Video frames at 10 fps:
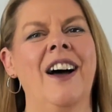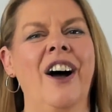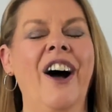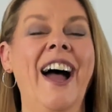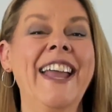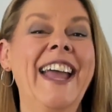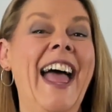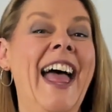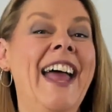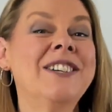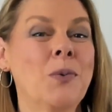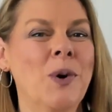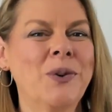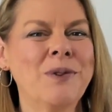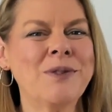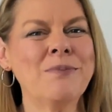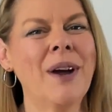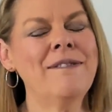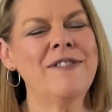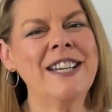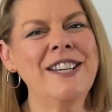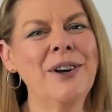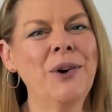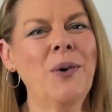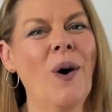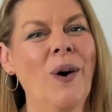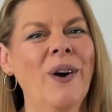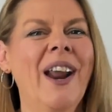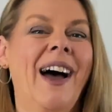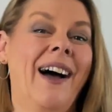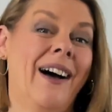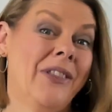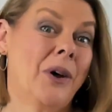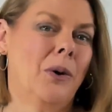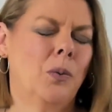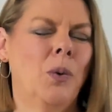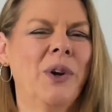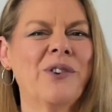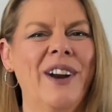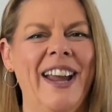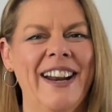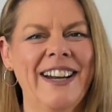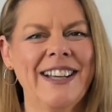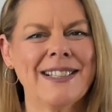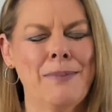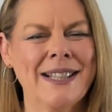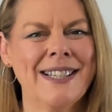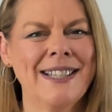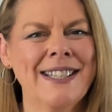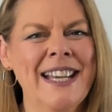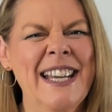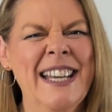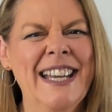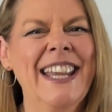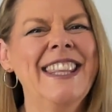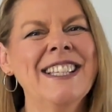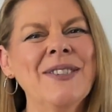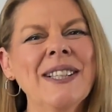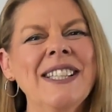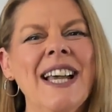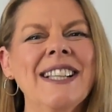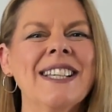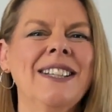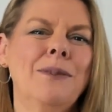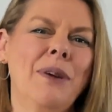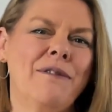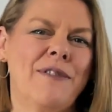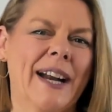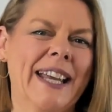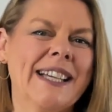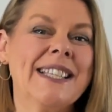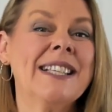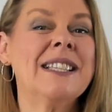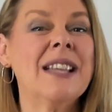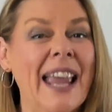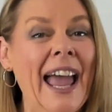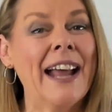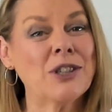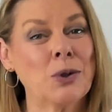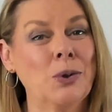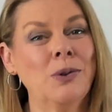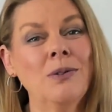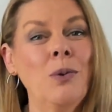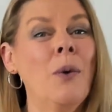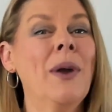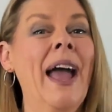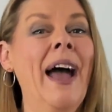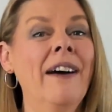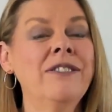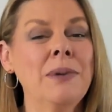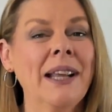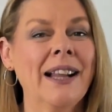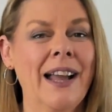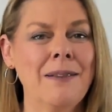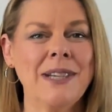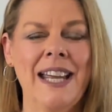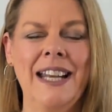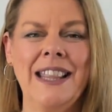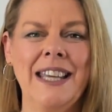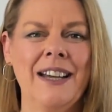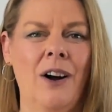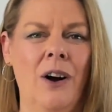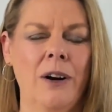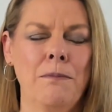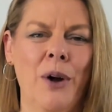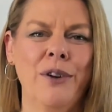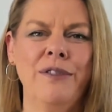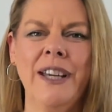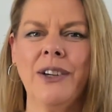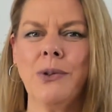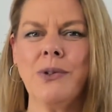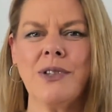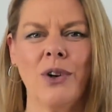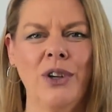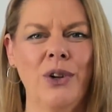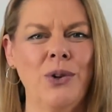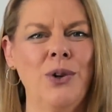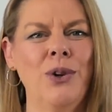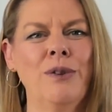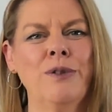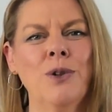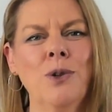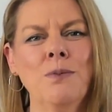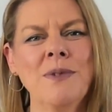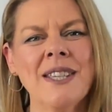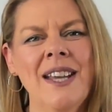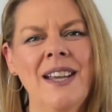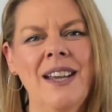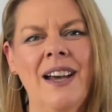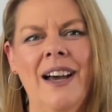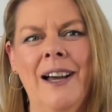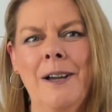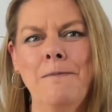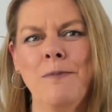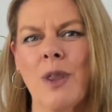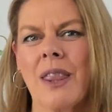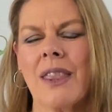Hi, and welcome to my video on other work-related expenses. And this one sounds a little bit funny because it's the catch-all, where we haven't been claimed anything on motor vehicles, on your uniforms, on